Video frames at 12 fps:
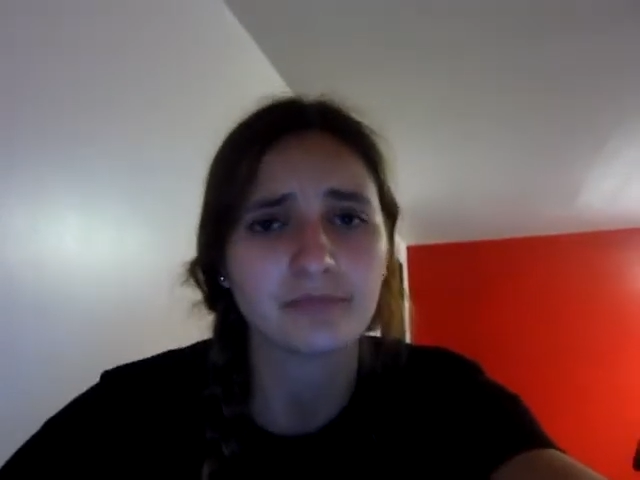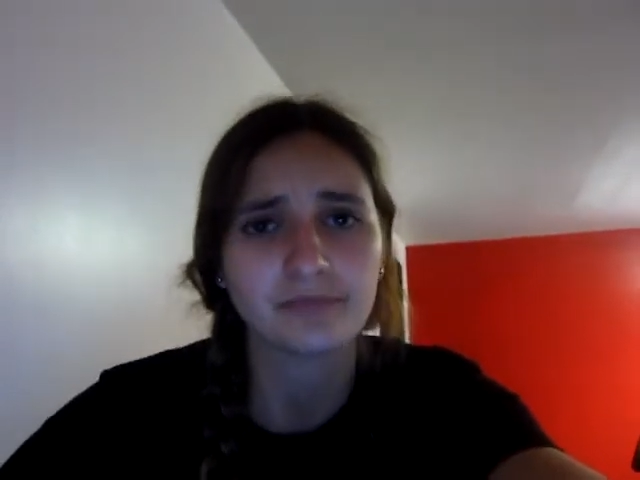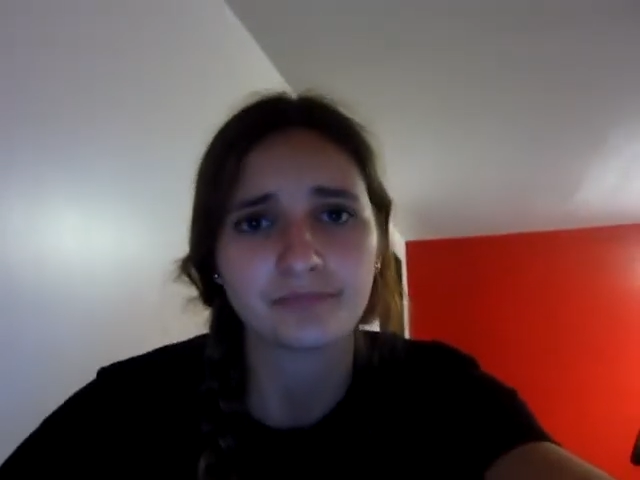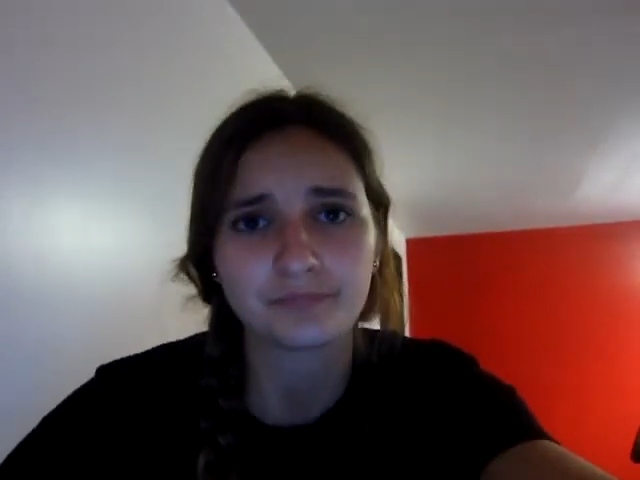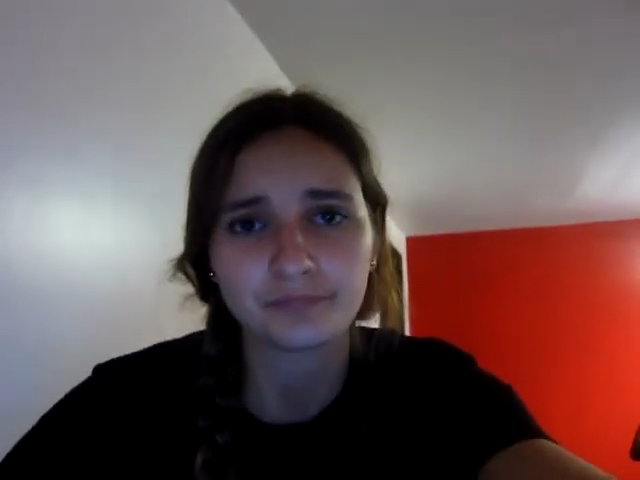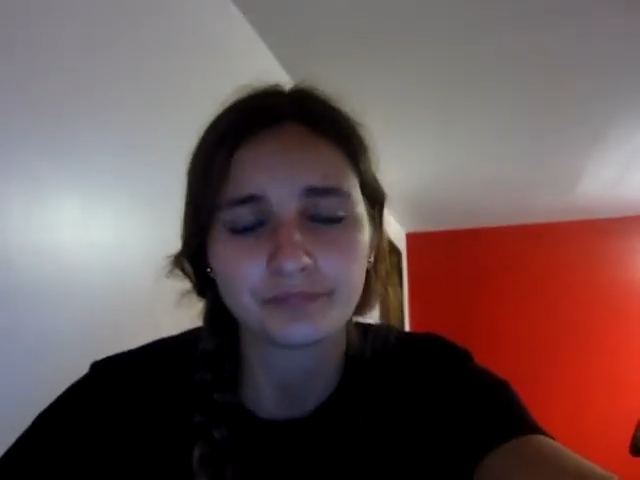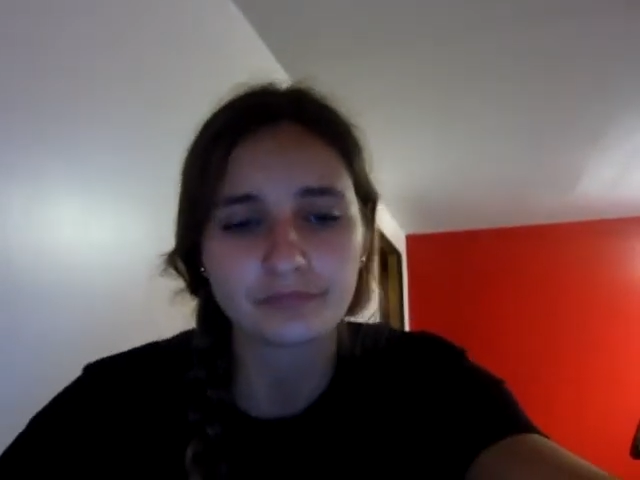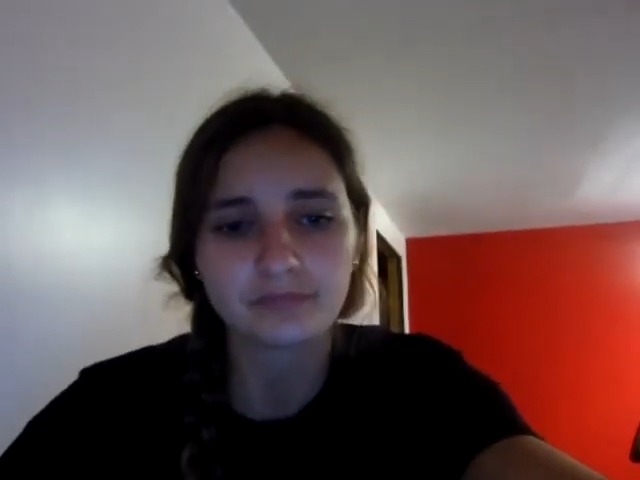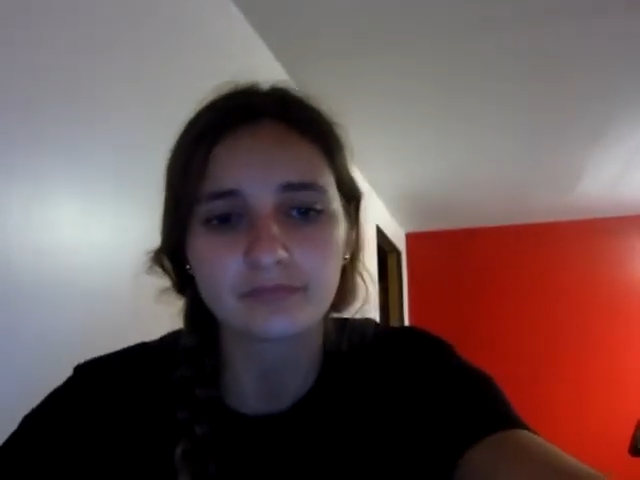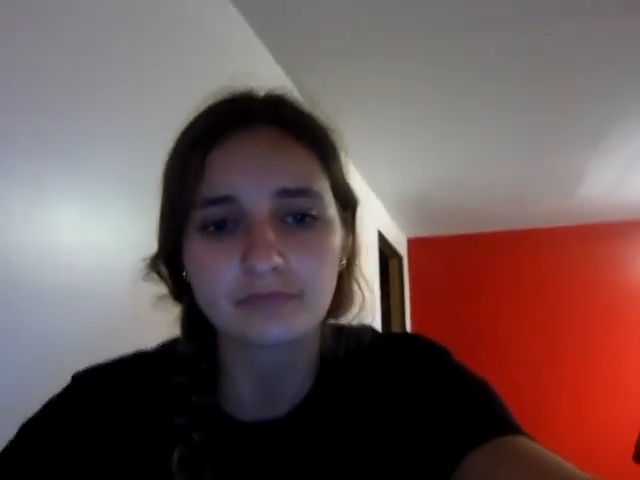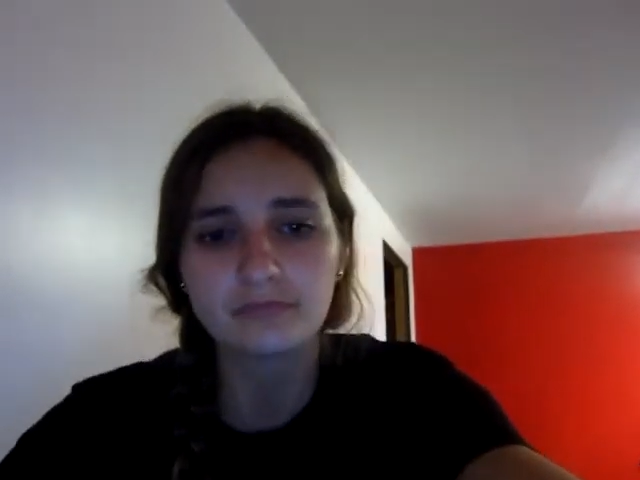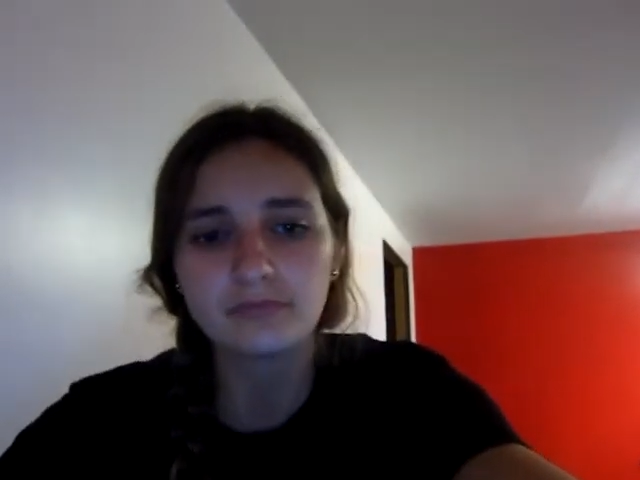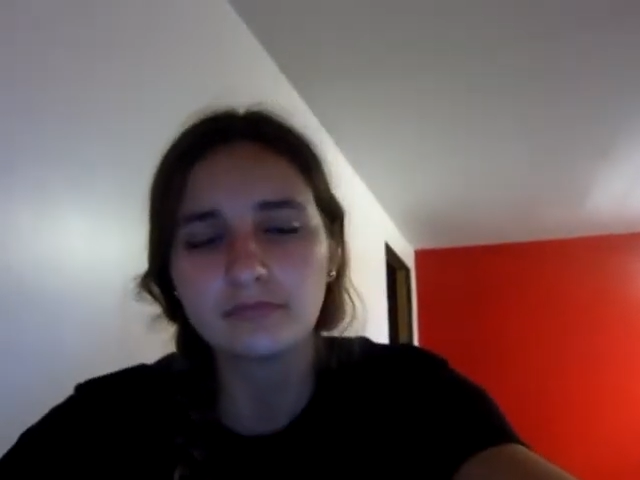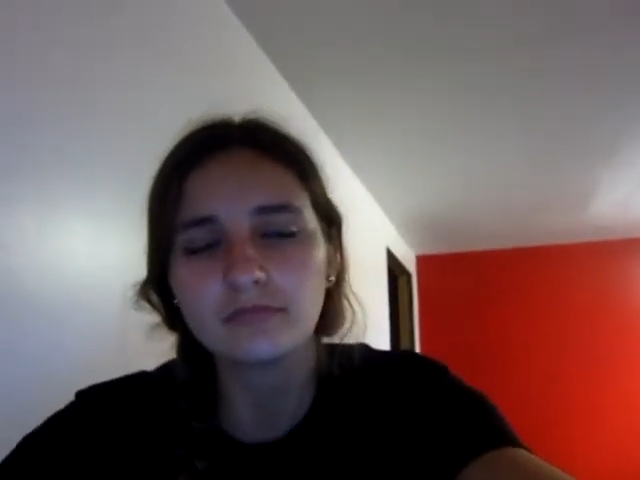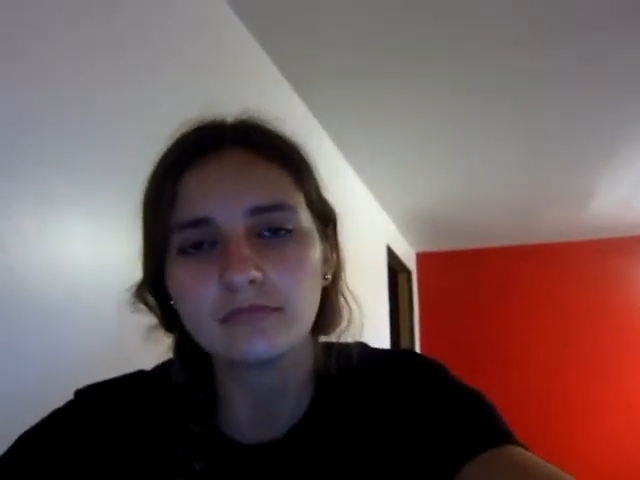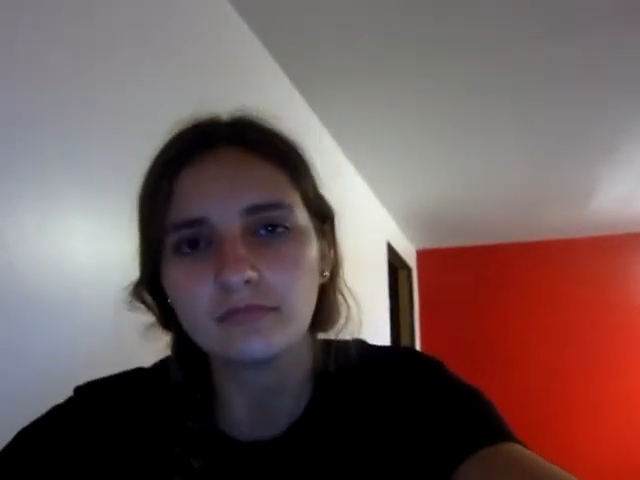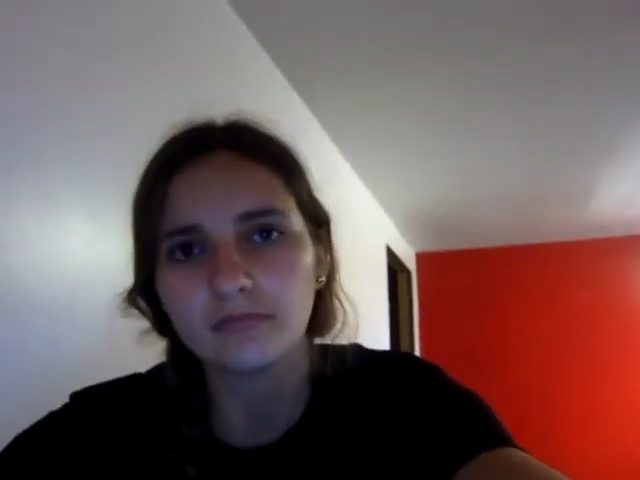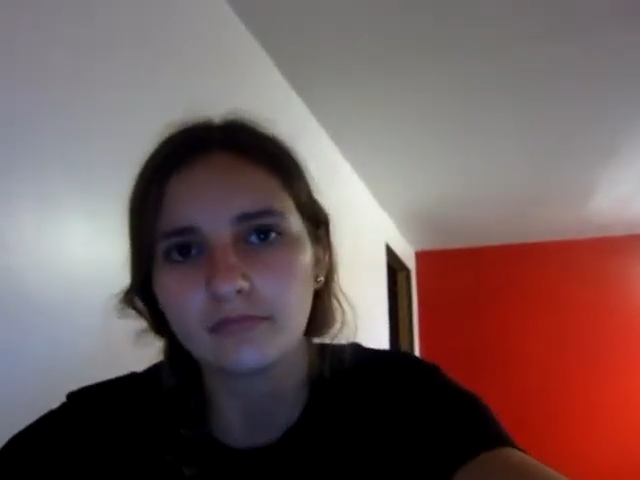You're
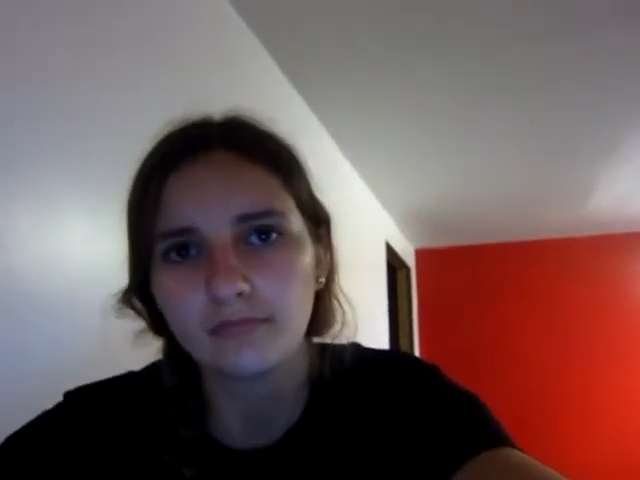insecure,